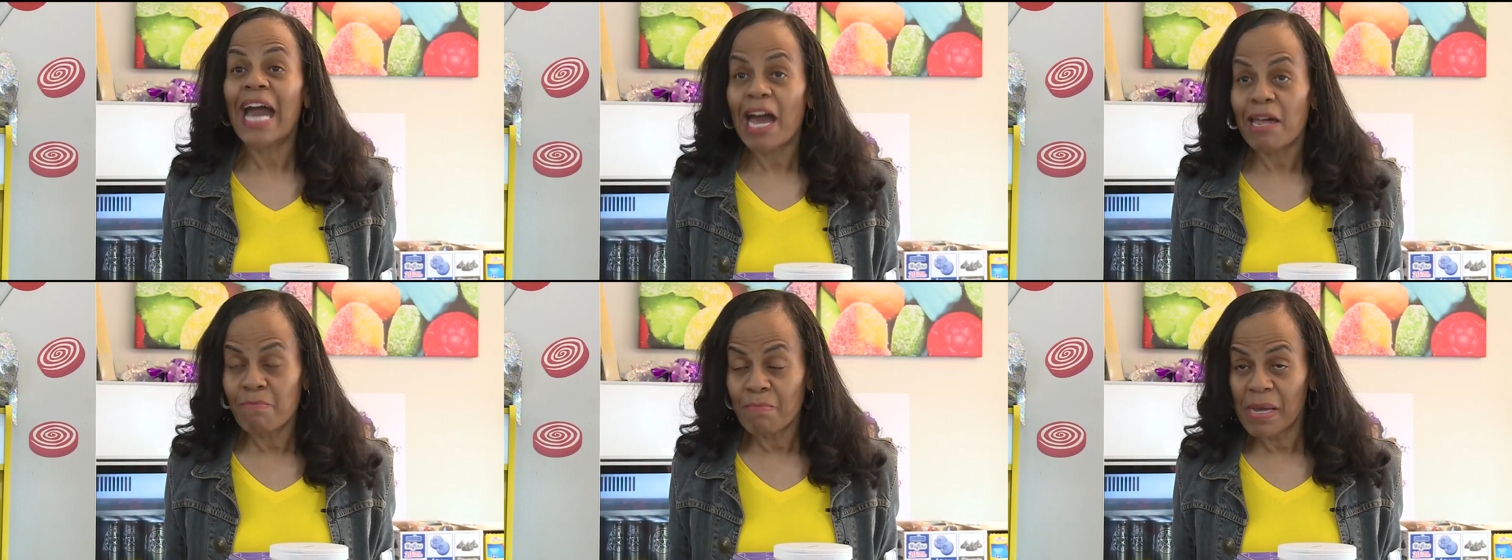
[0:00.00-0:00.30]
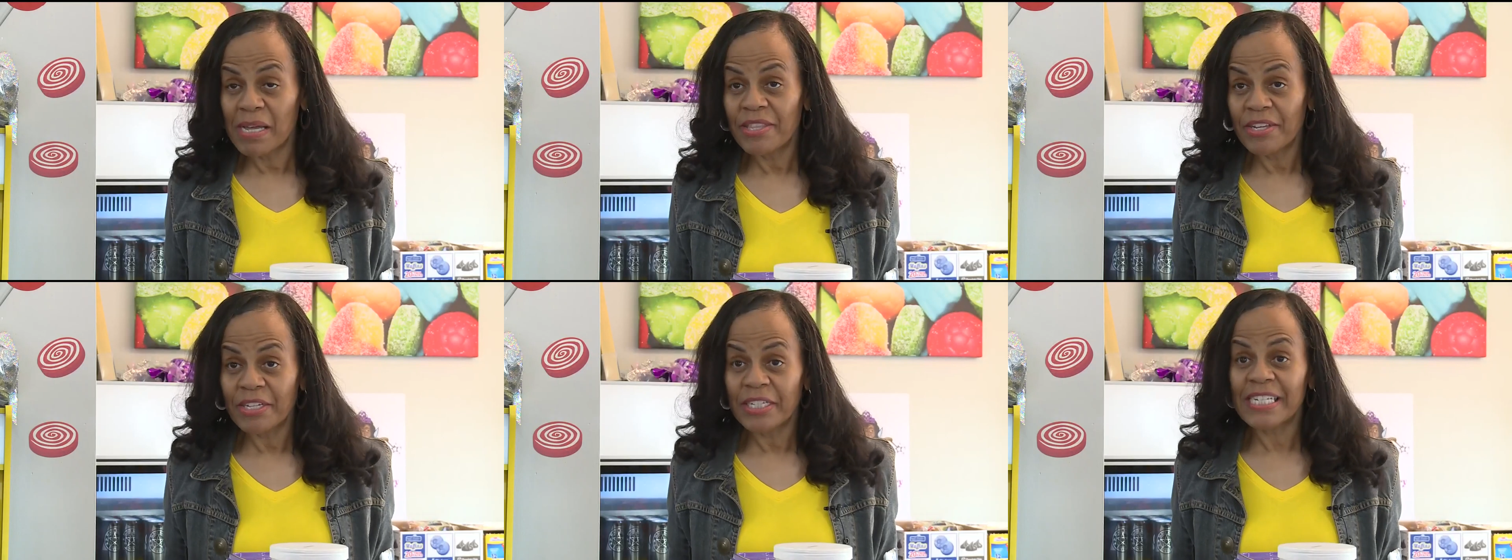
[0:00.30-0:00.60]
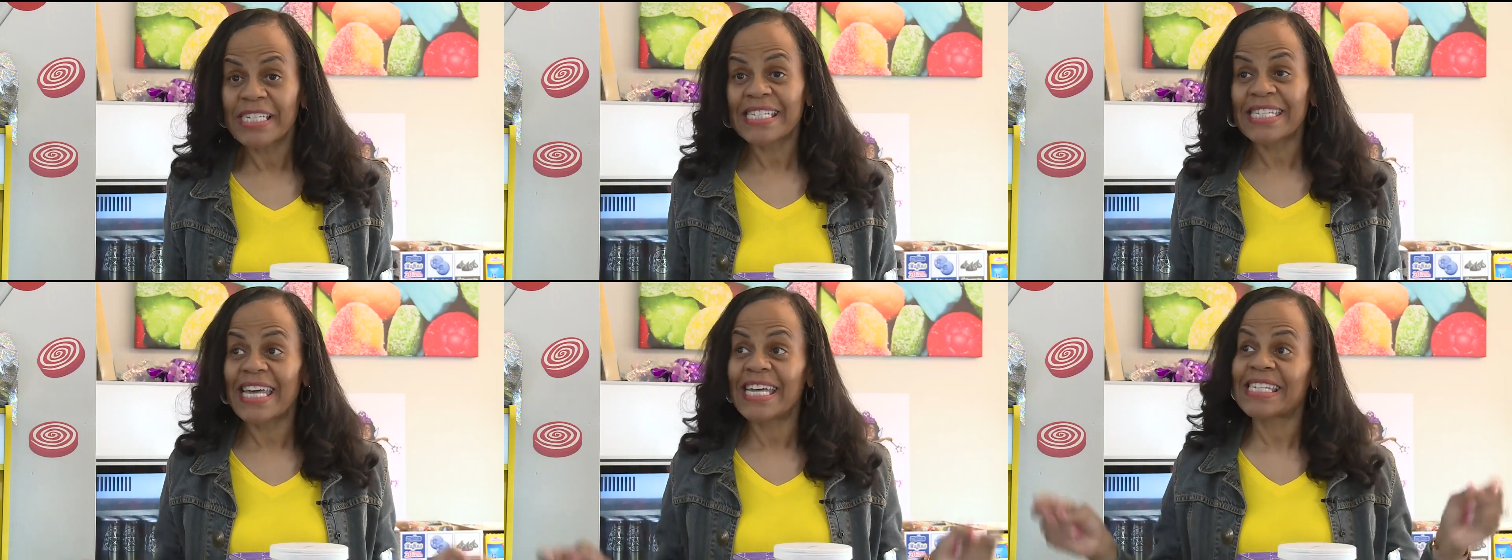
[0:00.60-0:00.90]
Godmother,
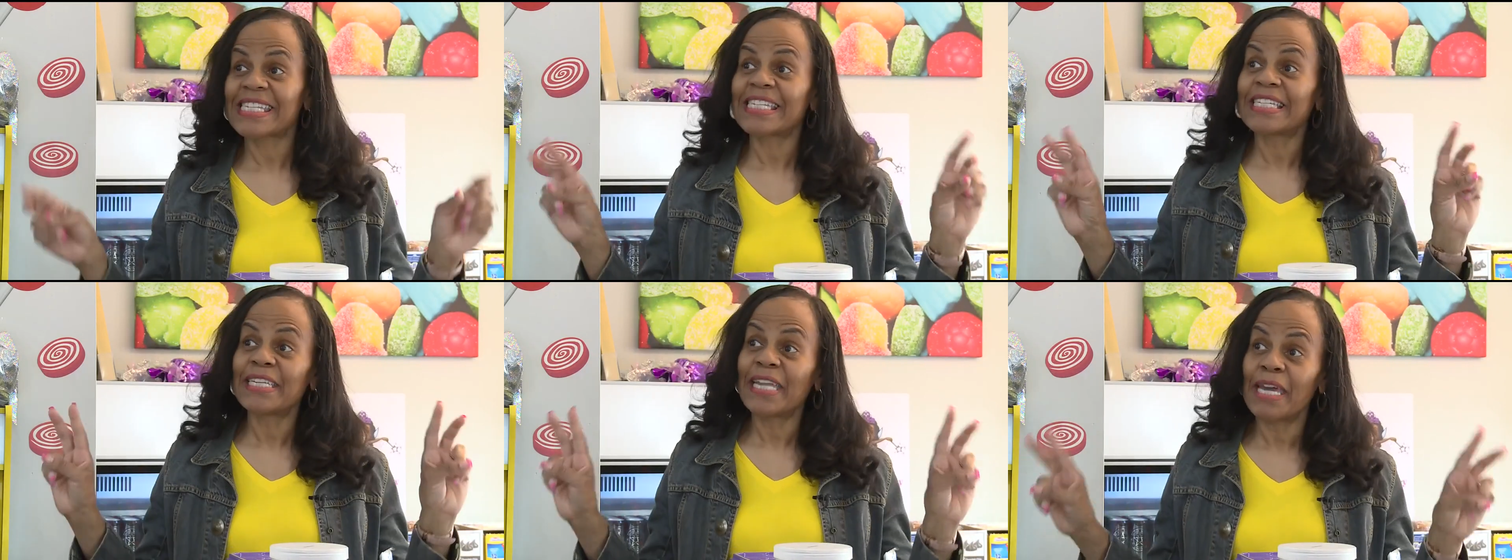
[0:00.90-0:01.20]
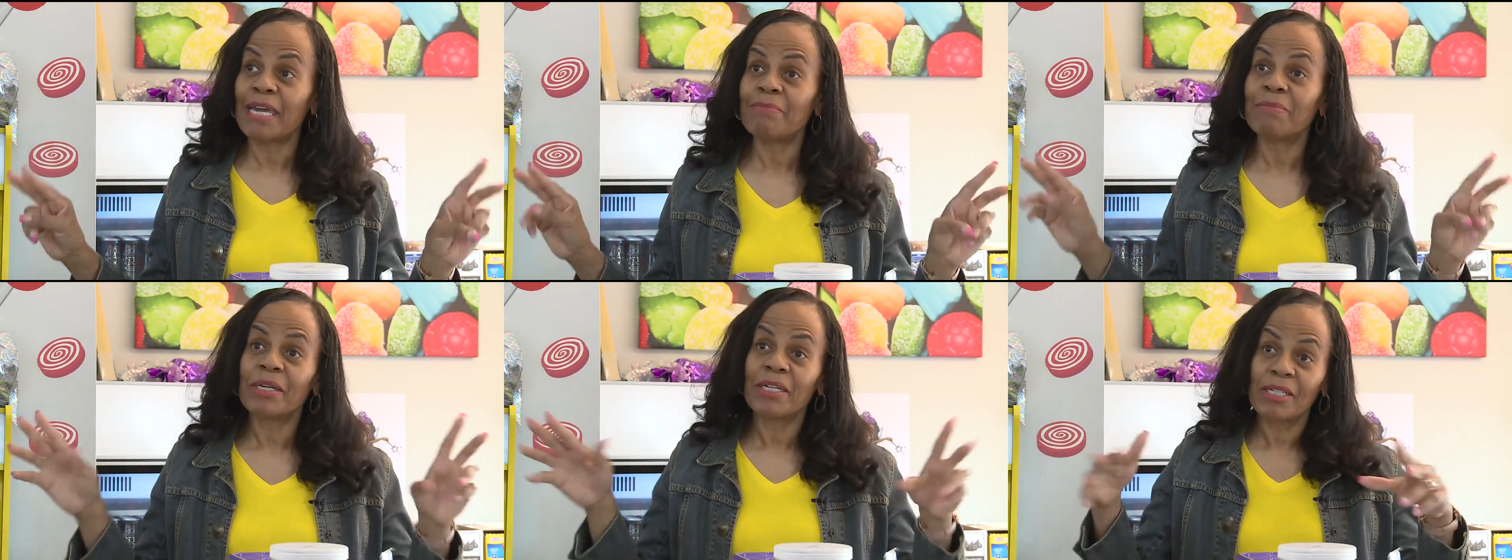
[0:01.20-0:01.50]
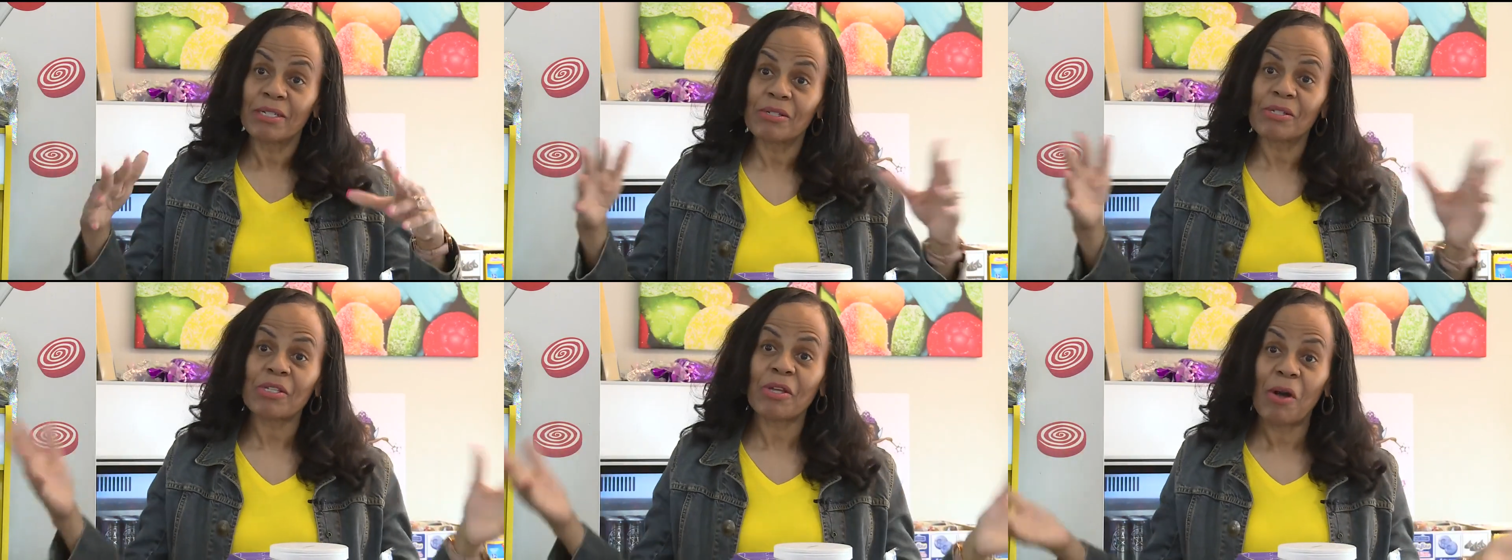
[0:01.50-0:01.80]
because that's the name the
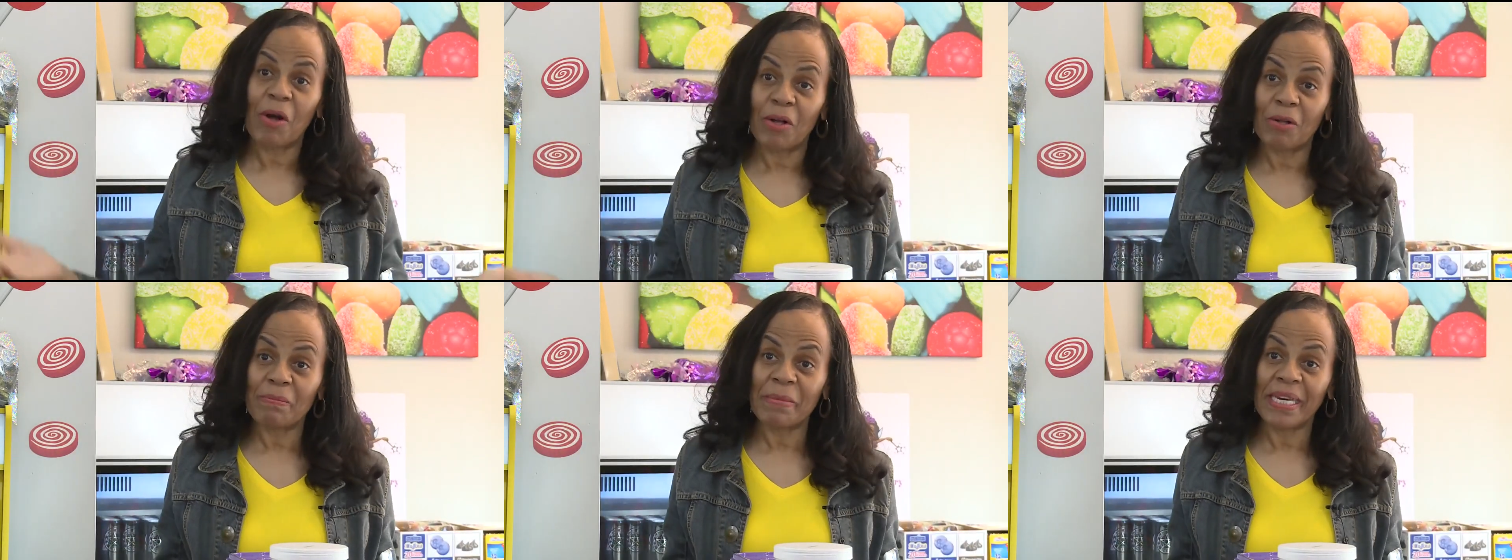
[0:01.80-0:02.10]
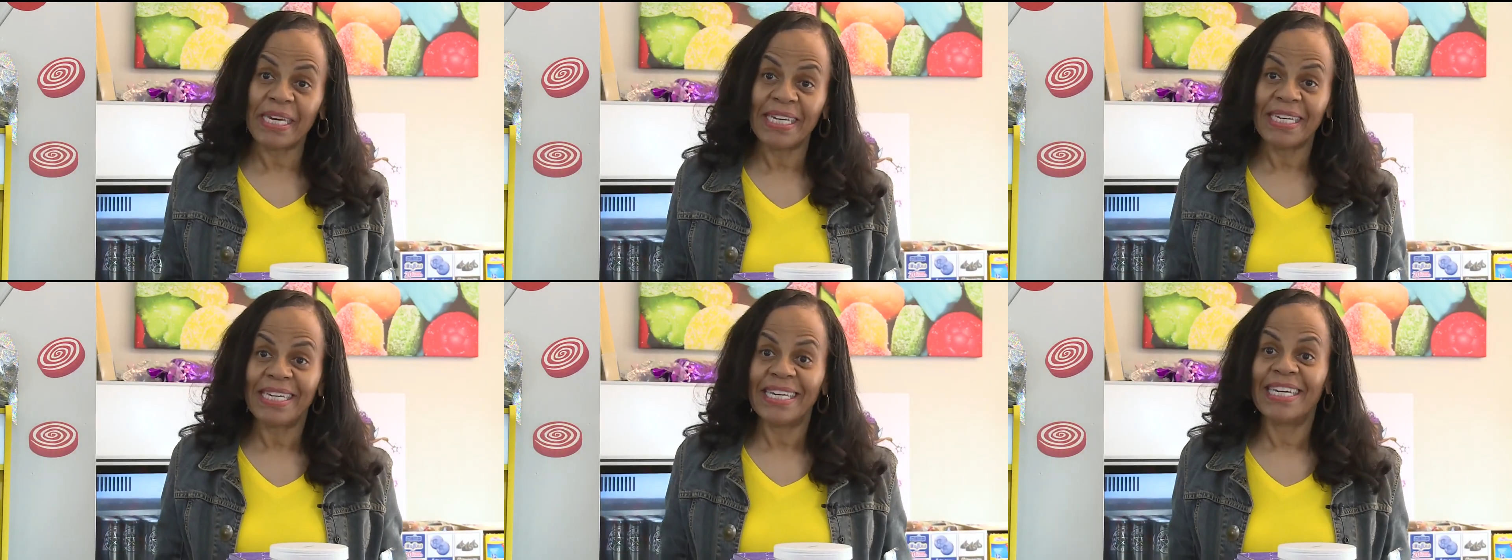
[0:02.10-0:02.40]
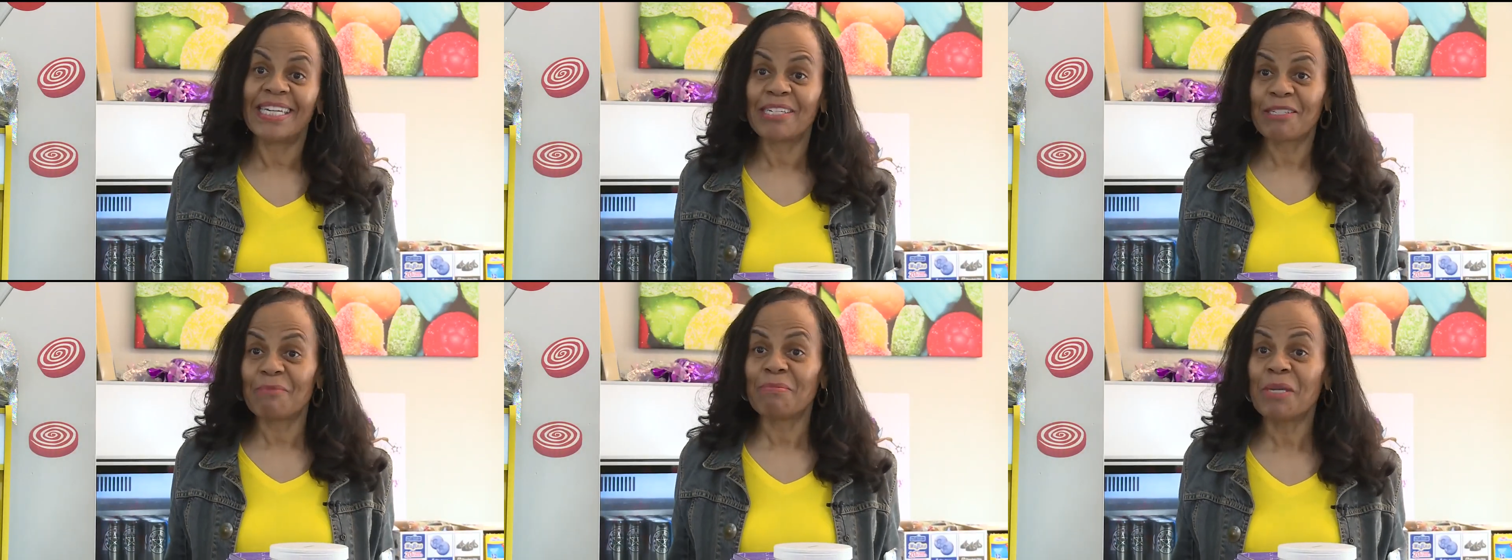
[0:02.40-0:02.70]
girls call me in